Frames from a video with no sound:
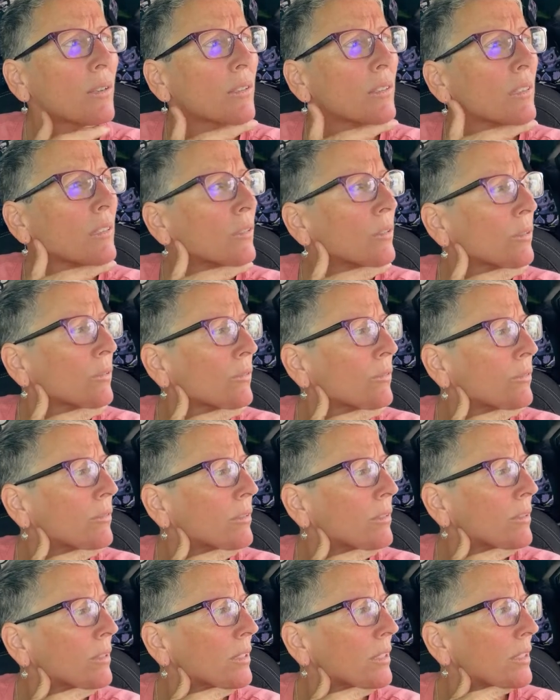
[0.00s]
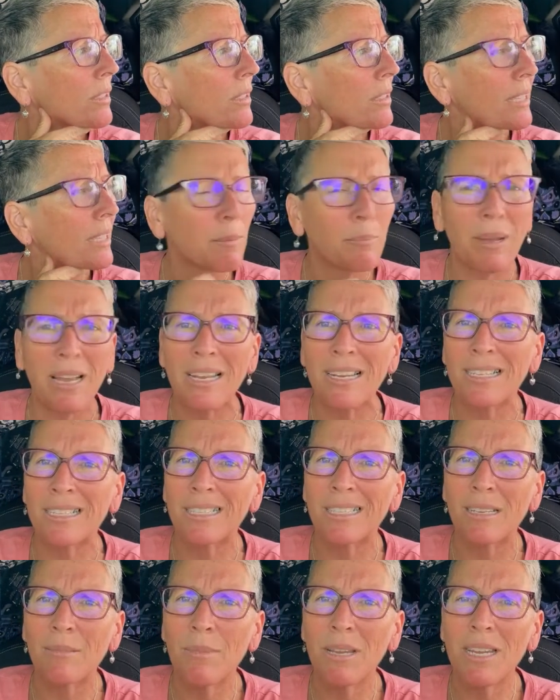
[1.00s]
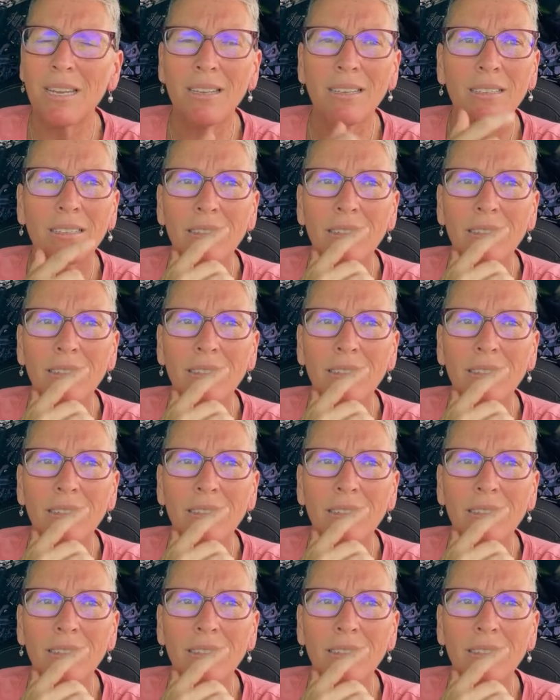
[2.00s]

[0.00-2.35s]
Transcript: Central Florida, like by Kissimmee.